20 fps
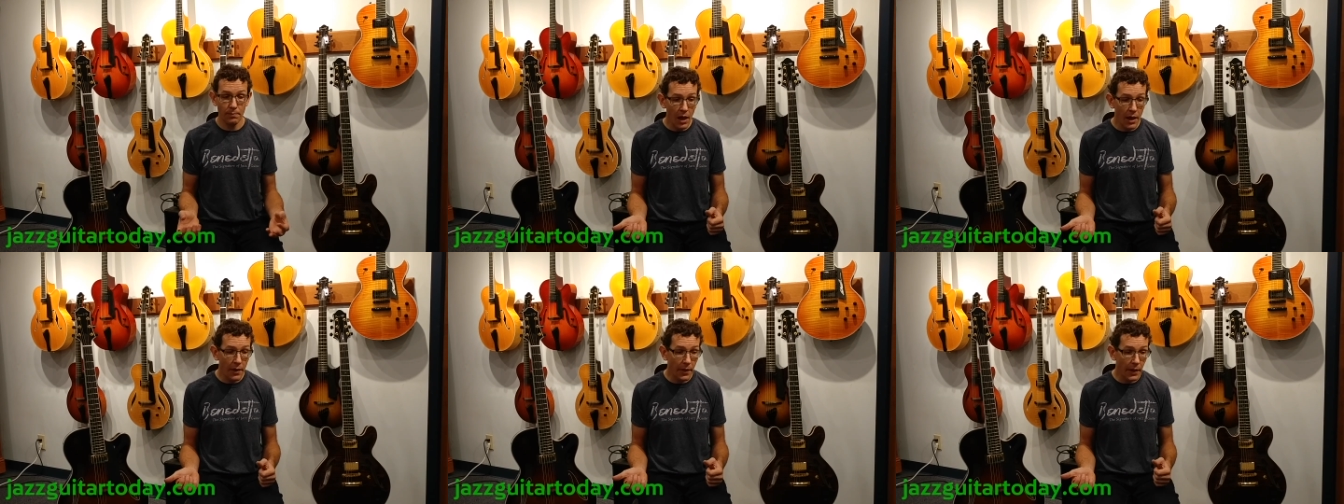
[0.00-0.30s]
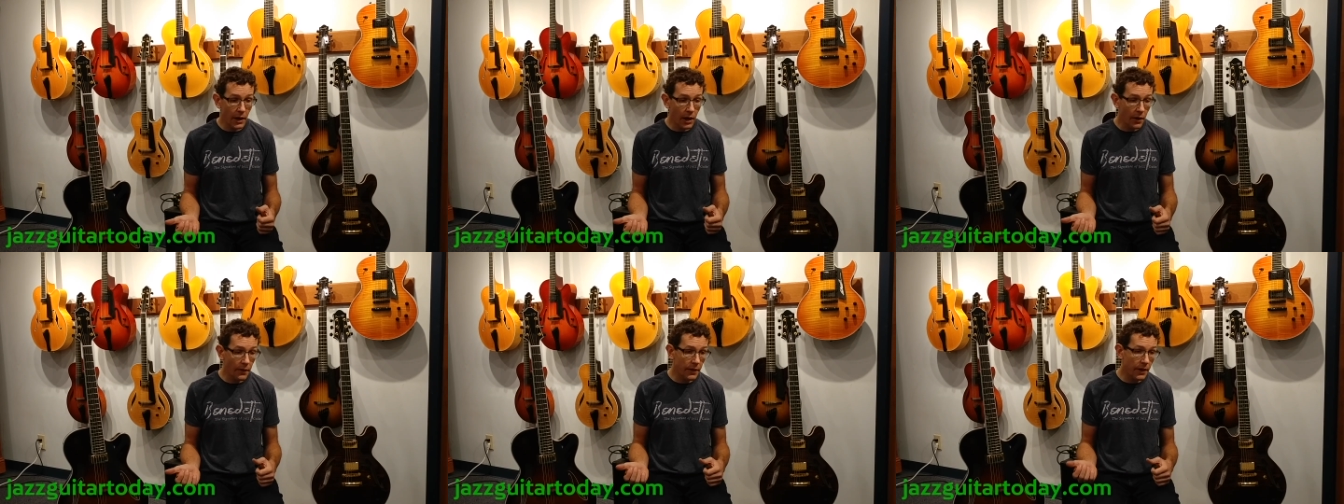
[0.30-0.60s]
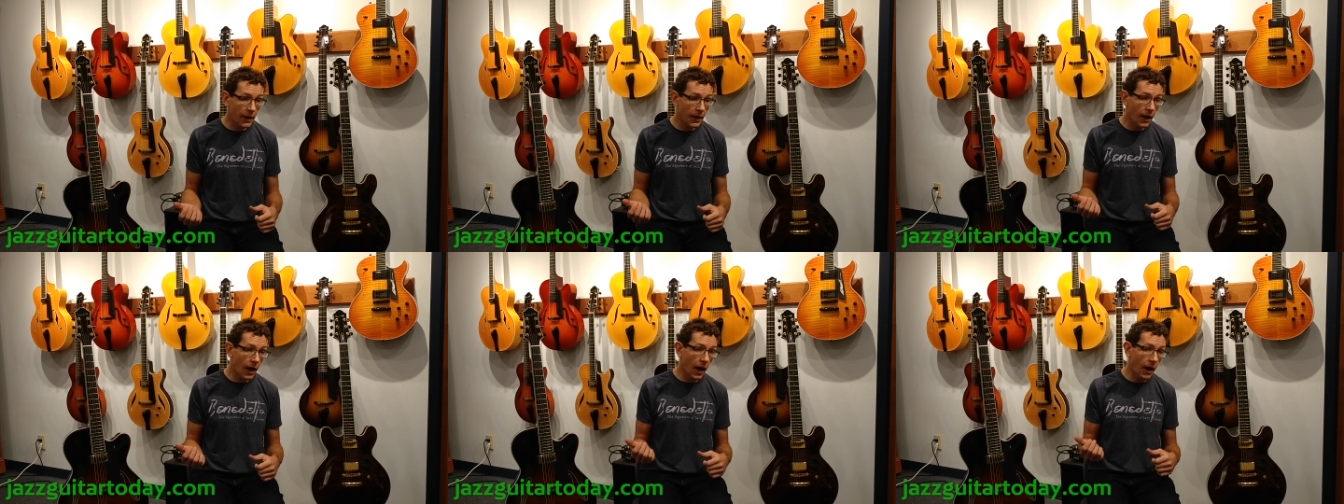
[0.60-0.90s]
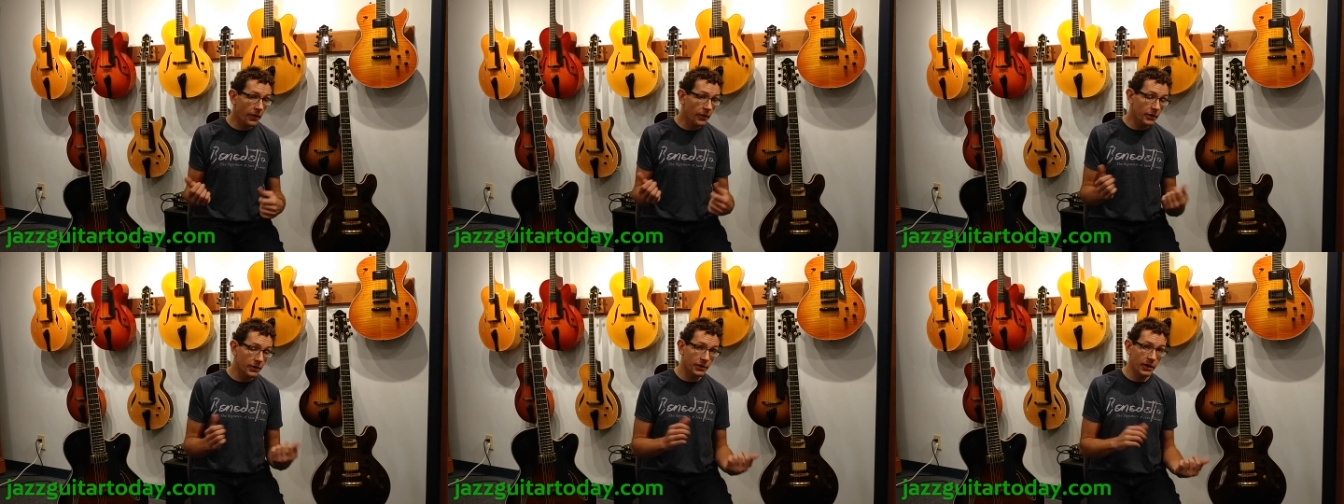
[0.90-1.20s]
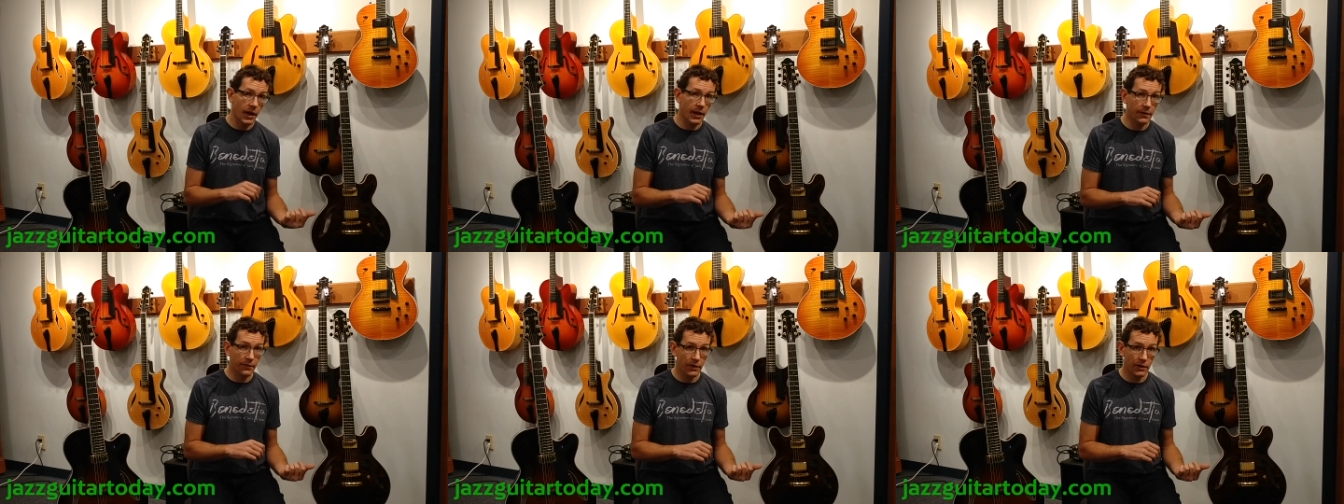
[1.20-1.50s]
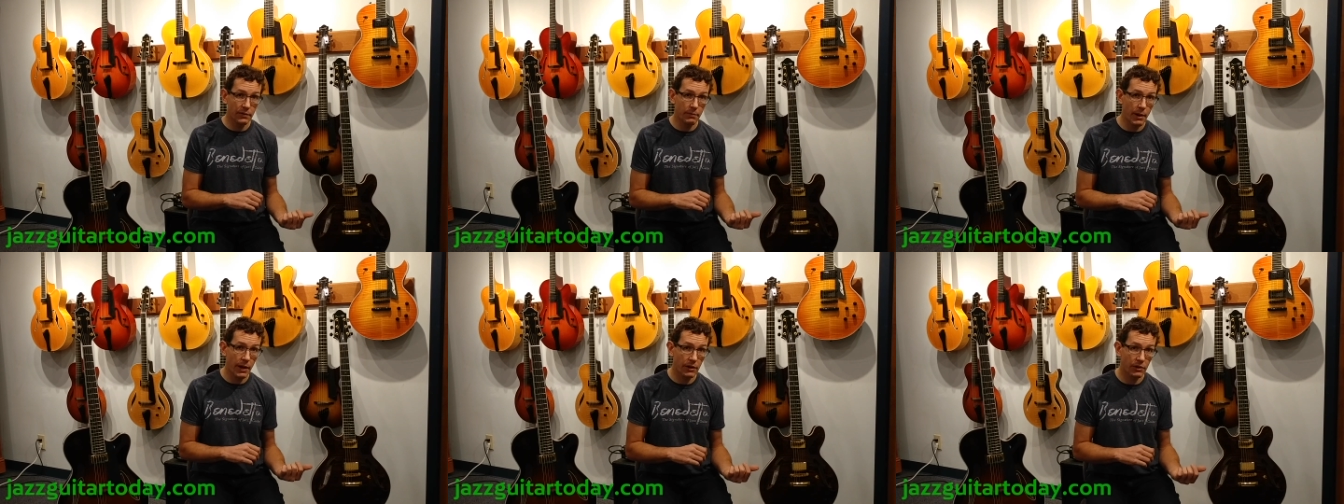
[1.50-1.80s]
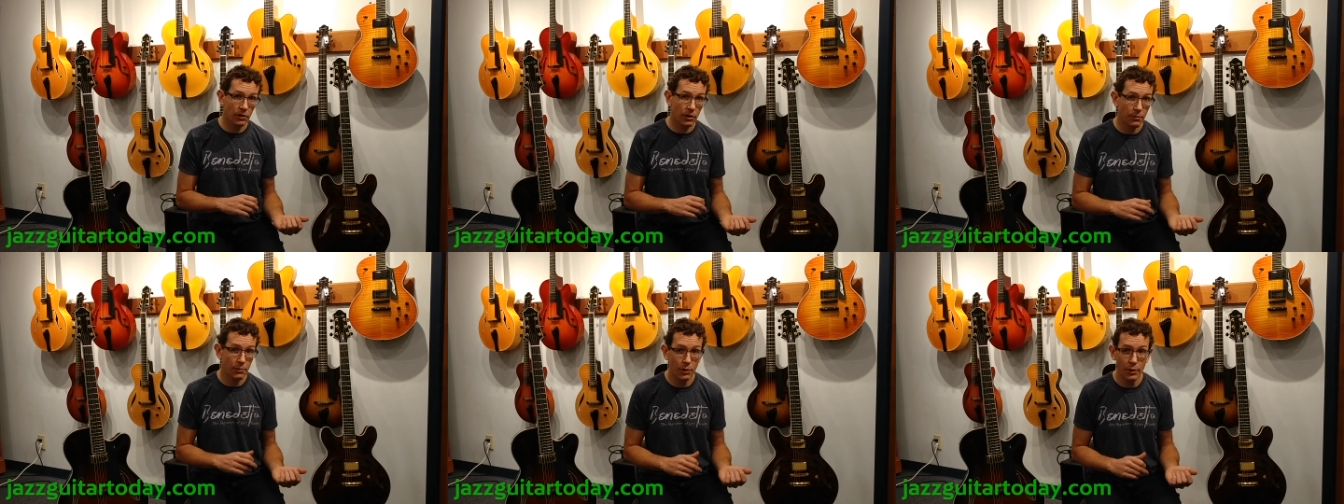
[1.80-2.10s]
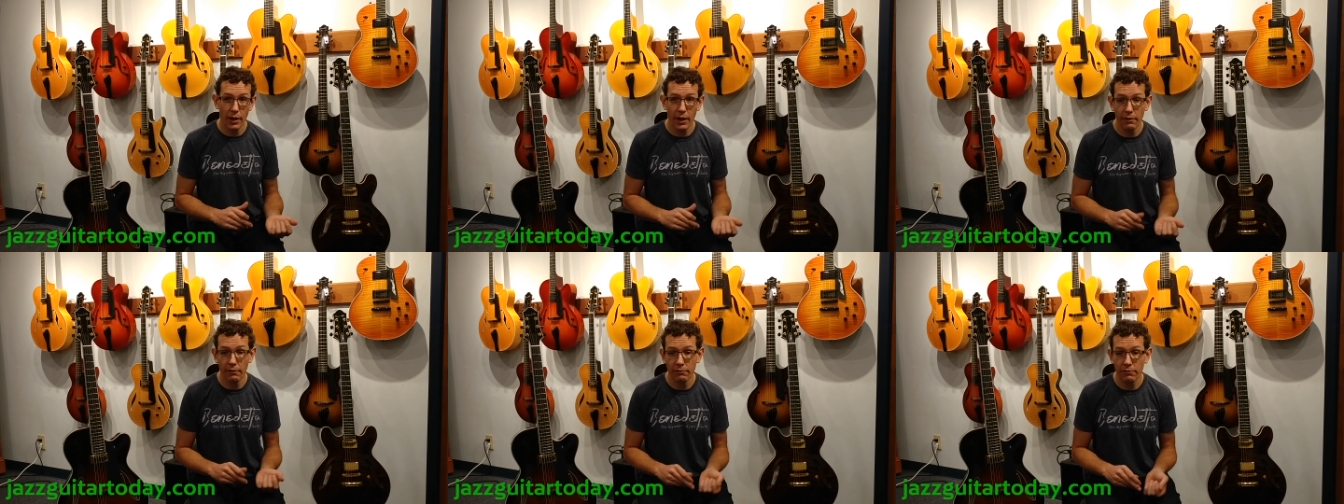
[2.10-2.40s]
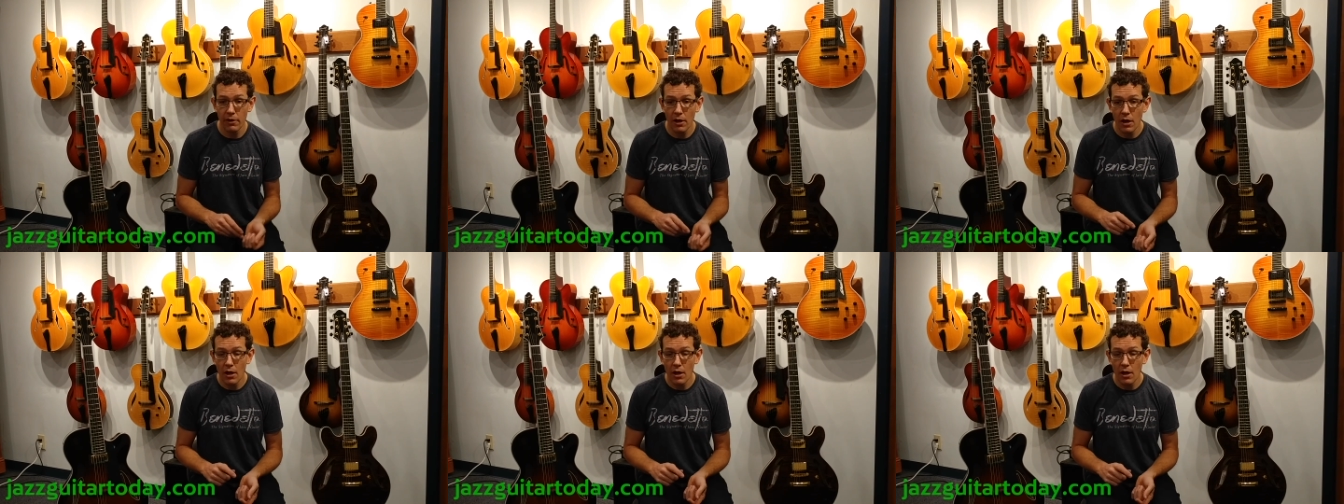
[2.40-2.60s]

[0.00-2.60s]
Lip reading: And then on the other side of the spectrum, you have